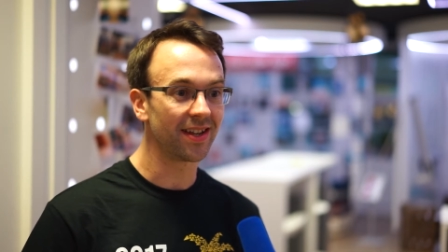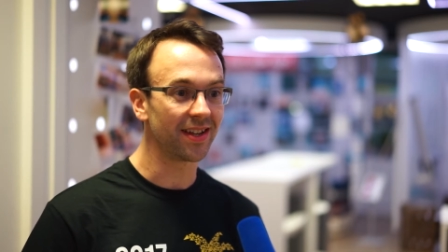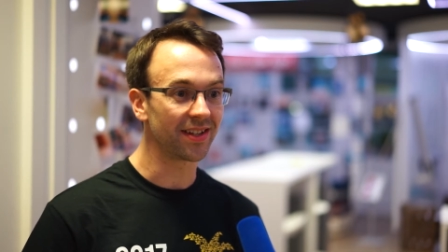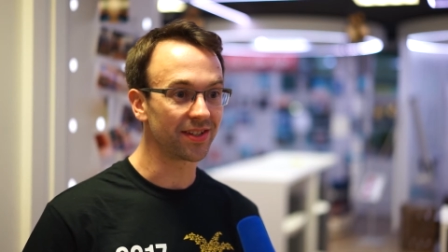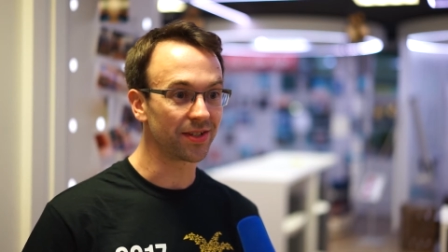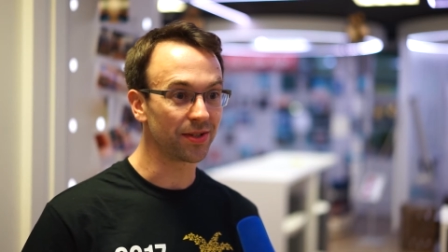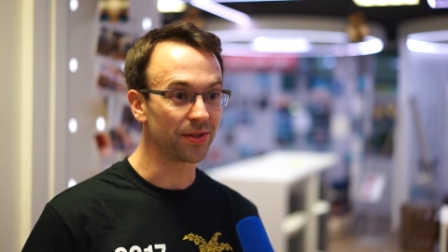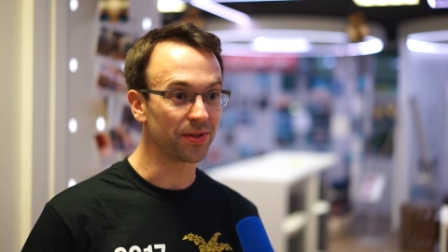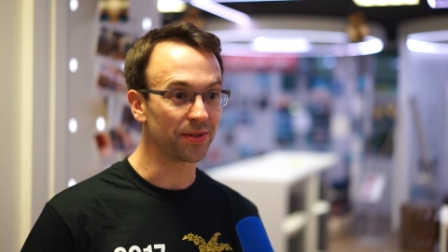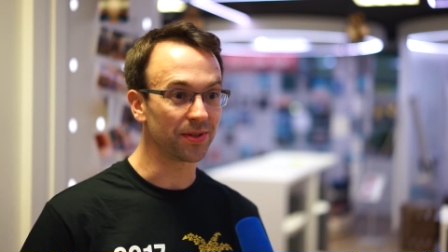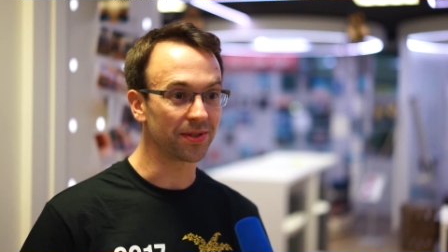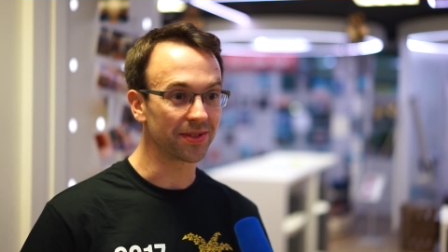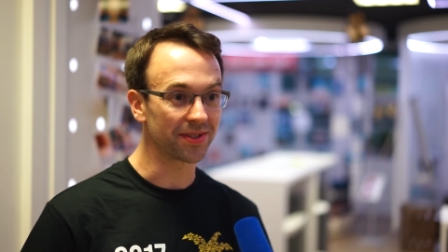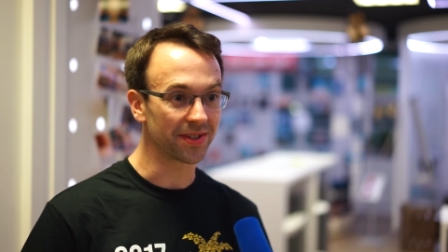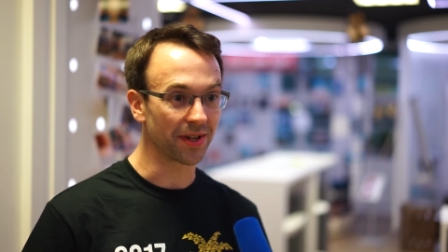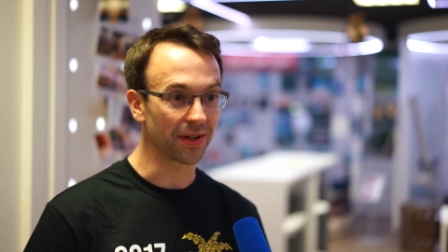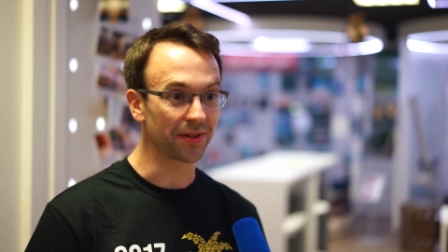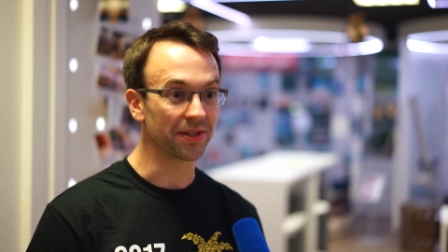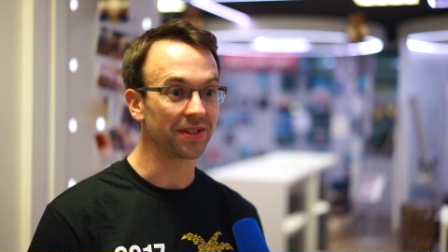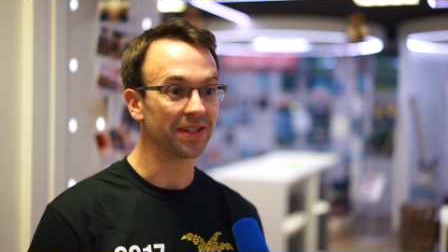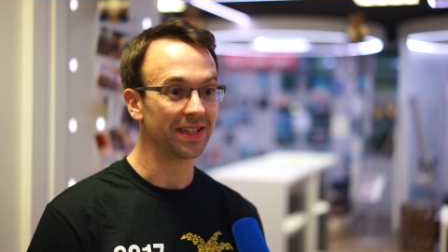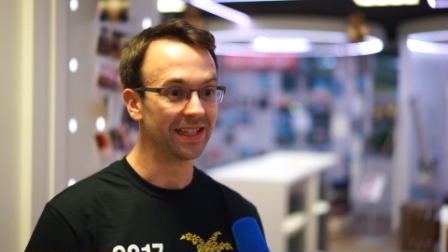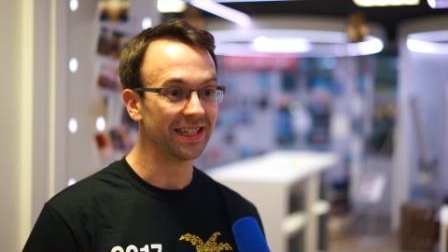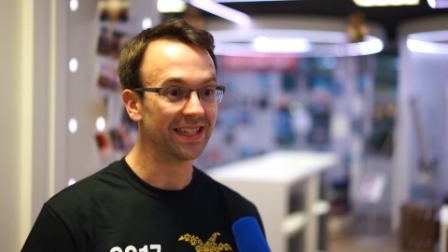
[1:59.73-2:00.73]
too. So
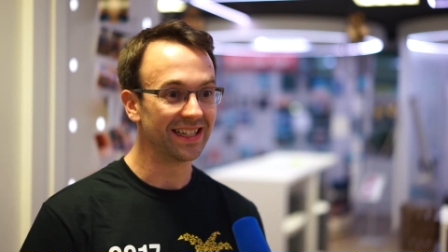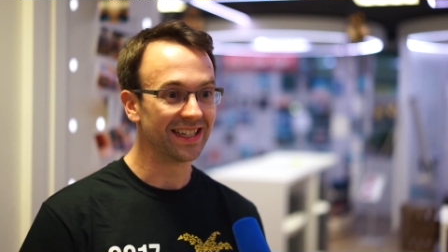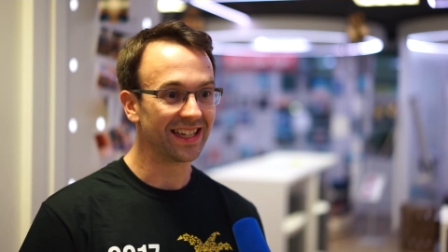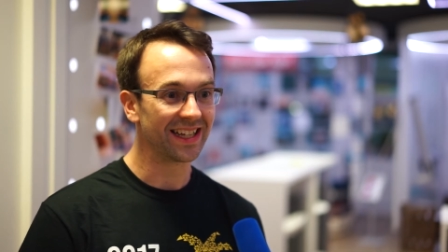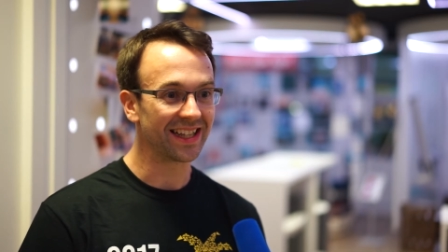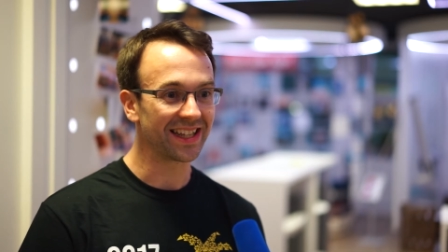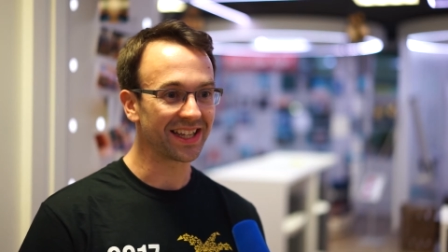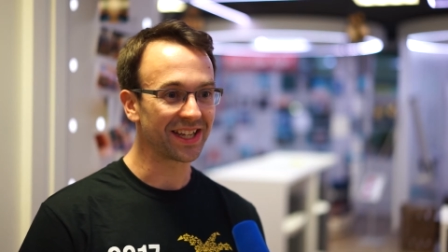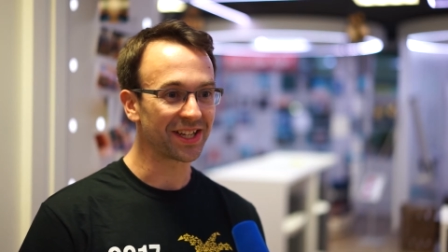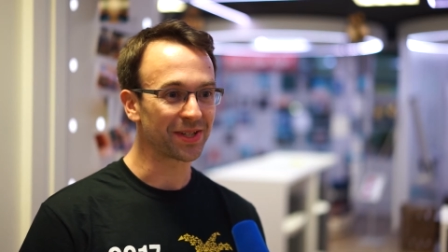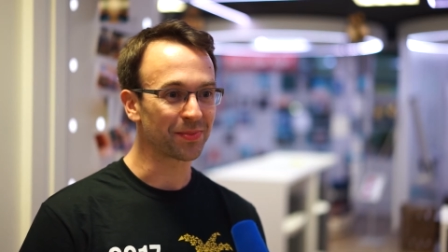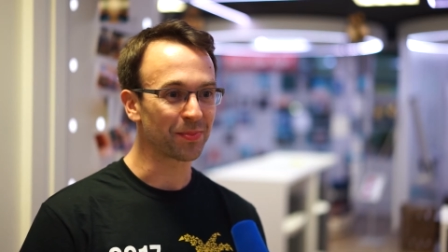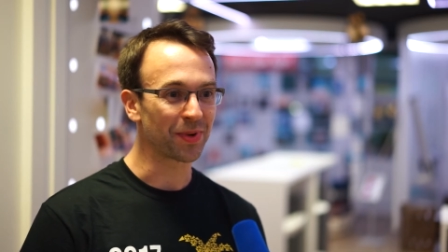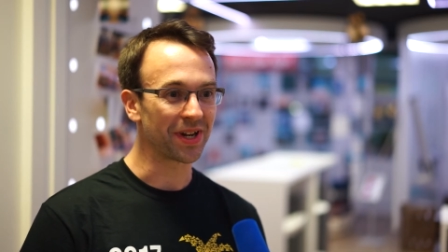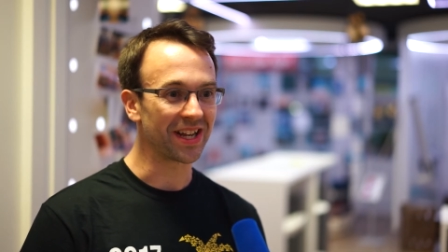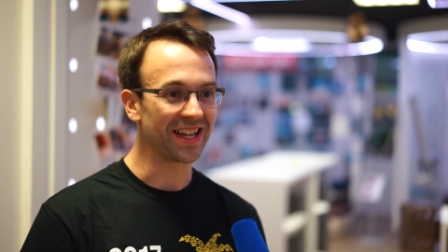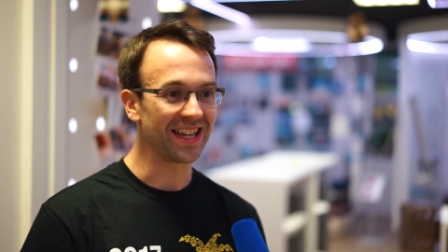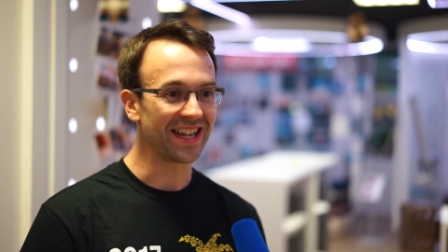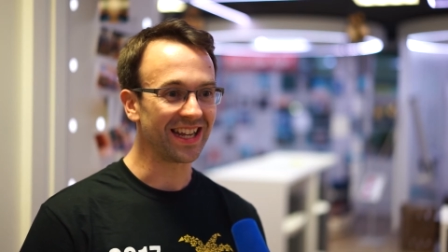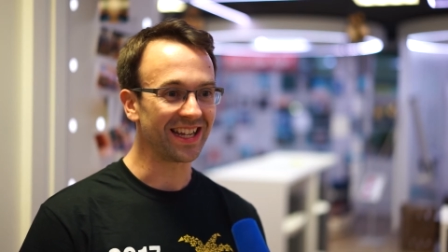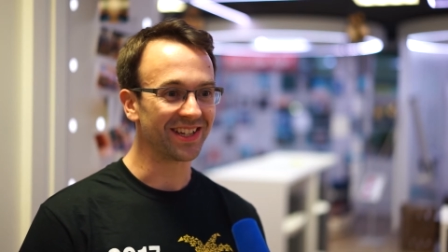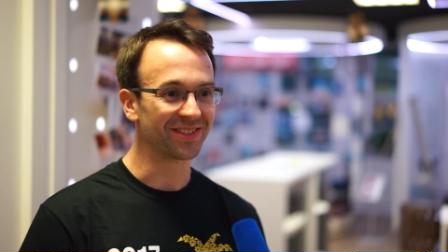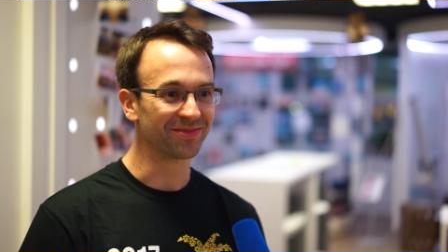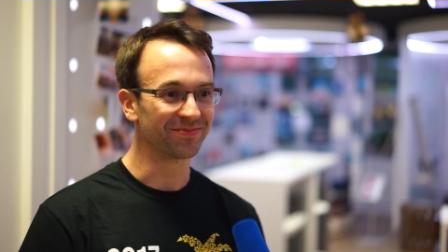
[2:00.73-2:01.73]
I think it's pretty
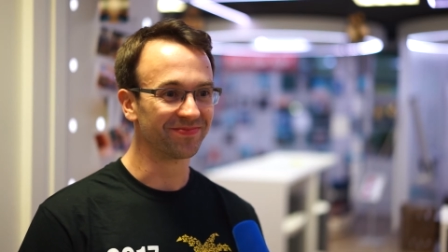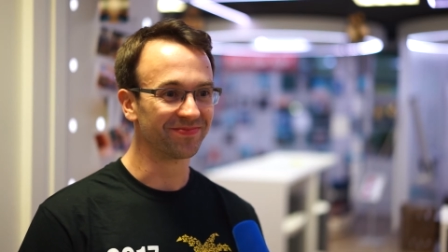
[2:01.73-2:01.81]
neat.